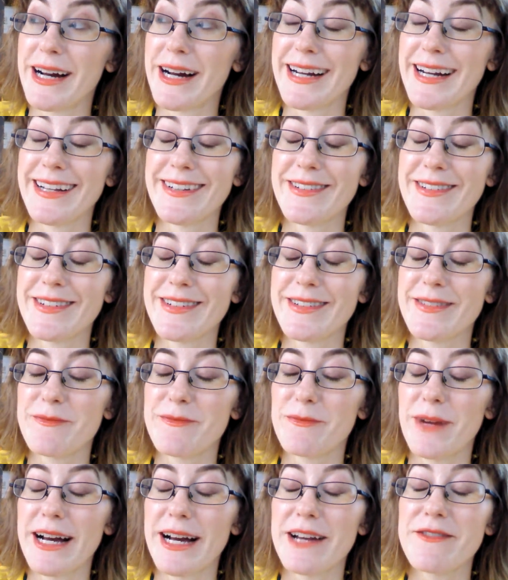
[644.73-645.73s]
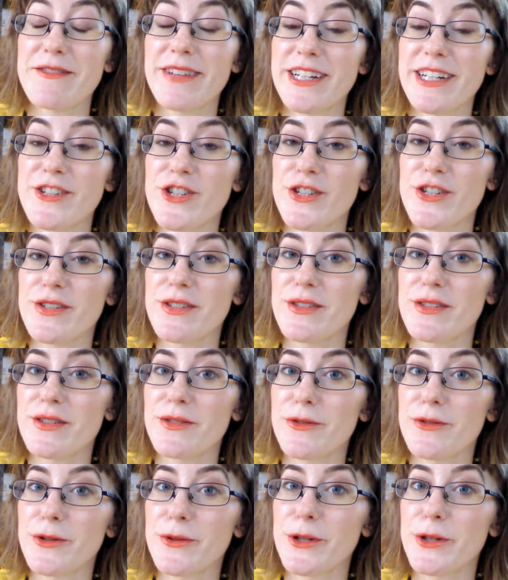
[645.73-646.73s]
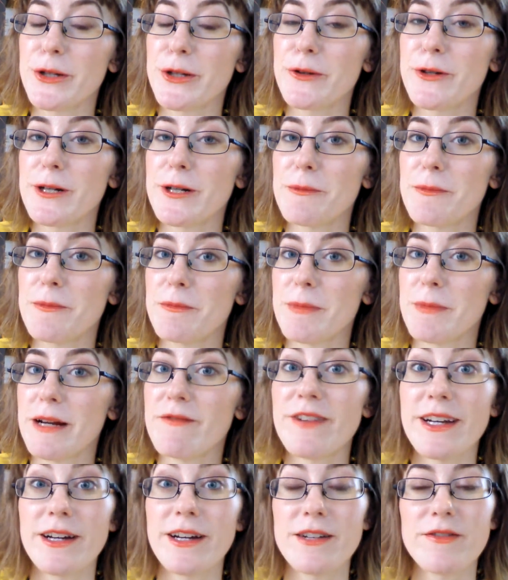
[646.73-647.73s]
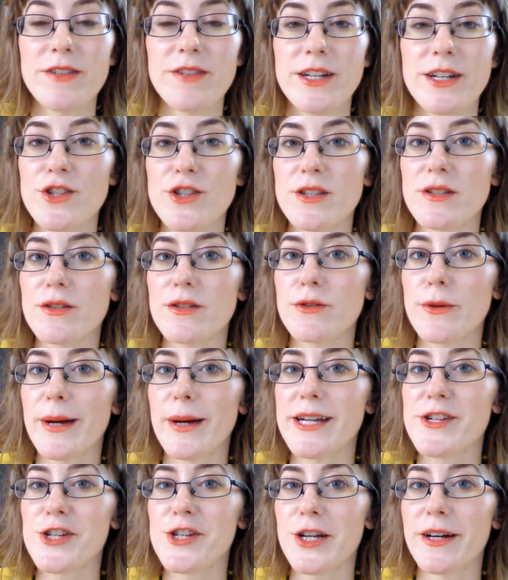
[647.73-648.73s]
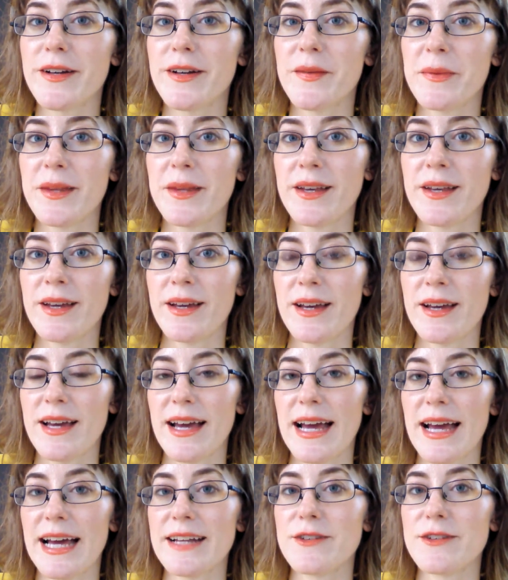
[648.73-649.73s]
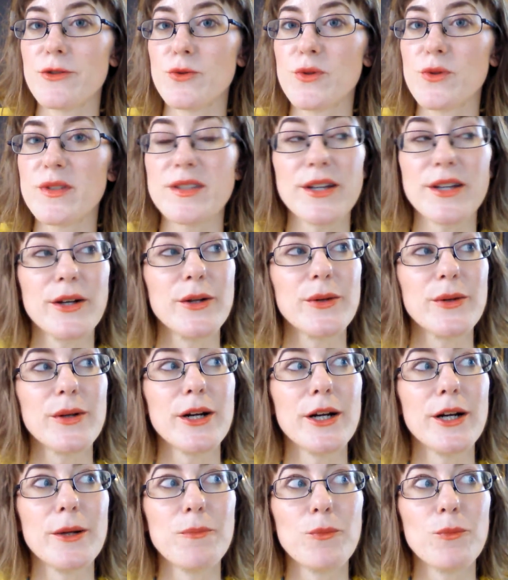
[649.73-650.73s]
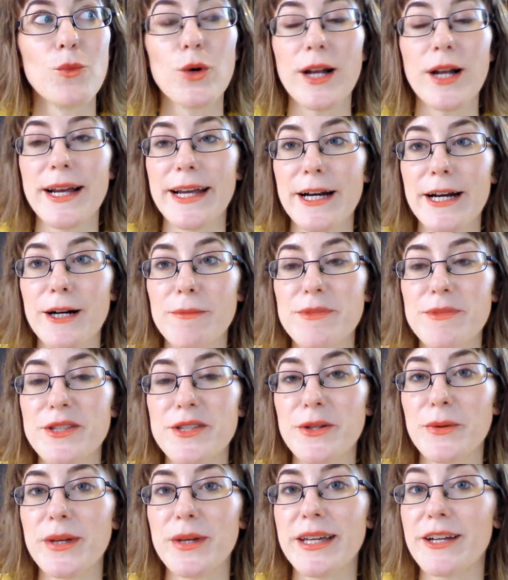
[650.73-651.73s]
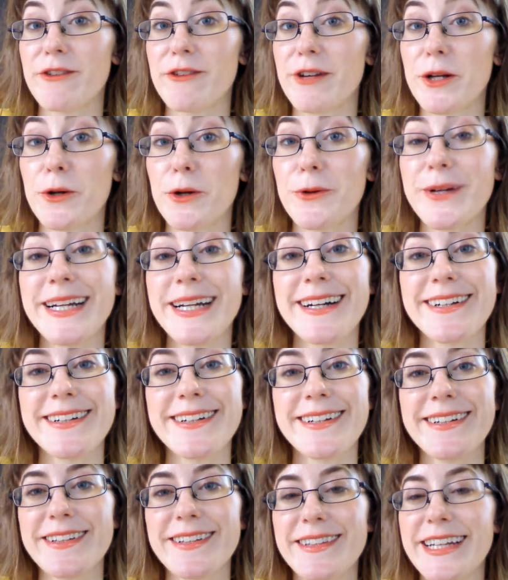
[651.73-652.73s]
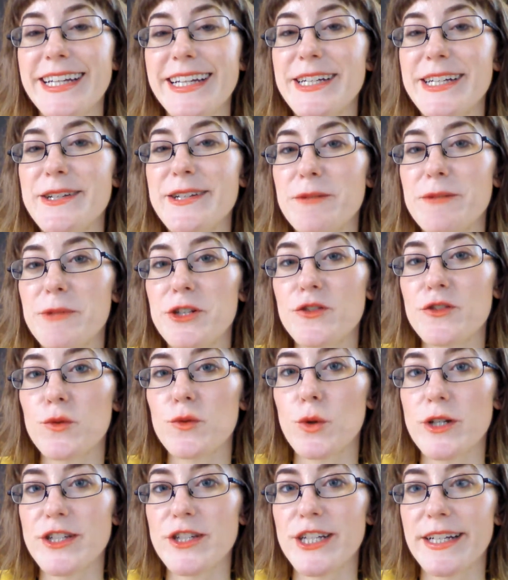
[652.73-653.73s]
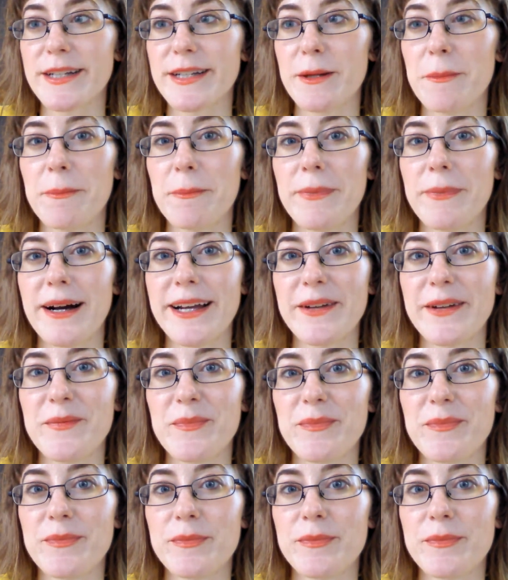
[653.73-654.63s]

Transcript: my adventures through Europe, my adventures through Asia, and also what I get up to here in Korea. Thank you so much for watching. Bye.